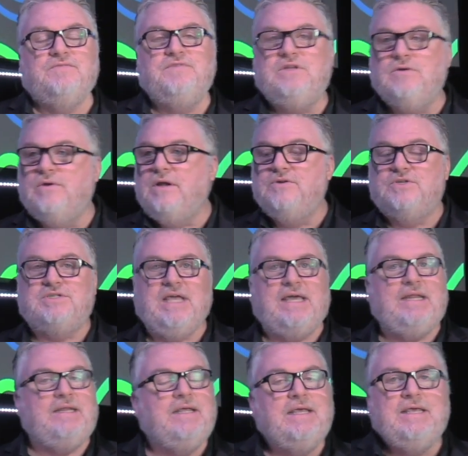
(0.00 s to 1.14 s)
If you don't
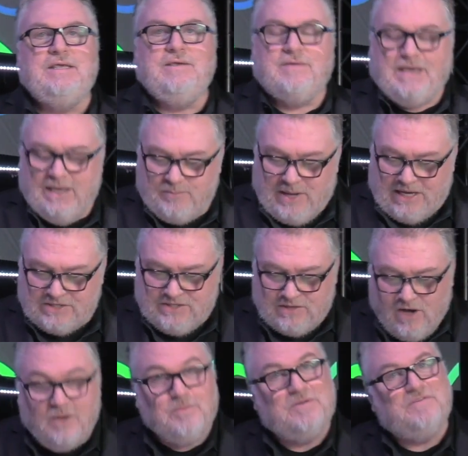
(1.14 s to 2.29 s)
understand it, you can't pass it
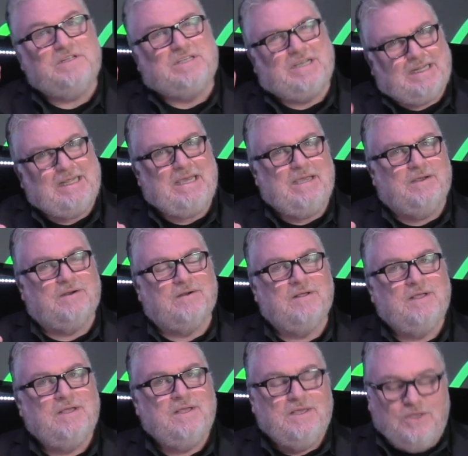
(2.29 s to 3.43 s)
on. But if it's clear,
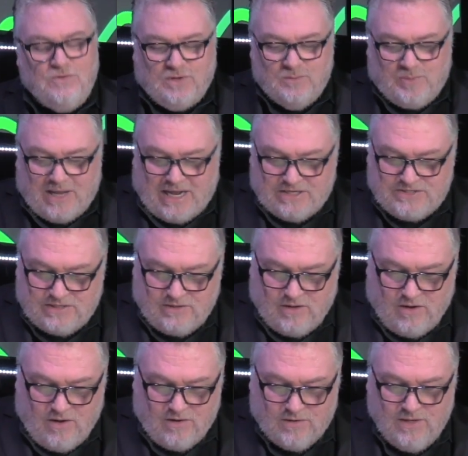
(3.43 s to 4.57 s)
you can pass it
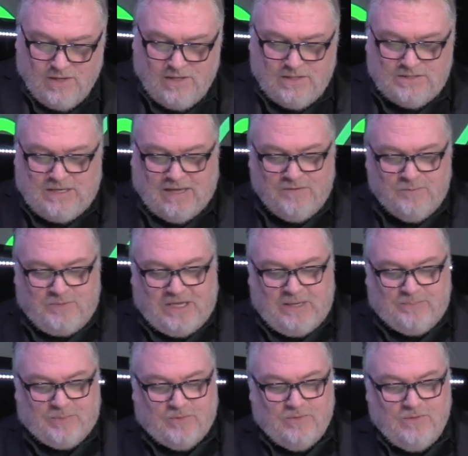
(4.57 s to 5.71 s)
along to other
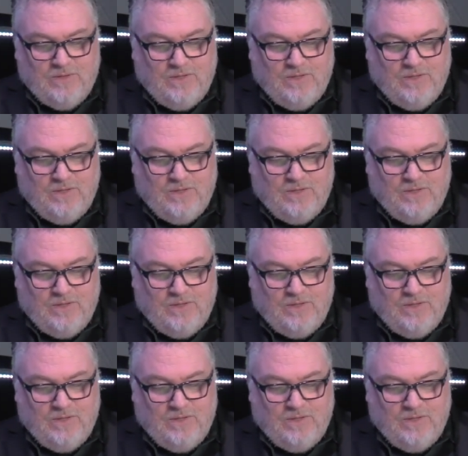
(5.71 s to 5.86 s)
people.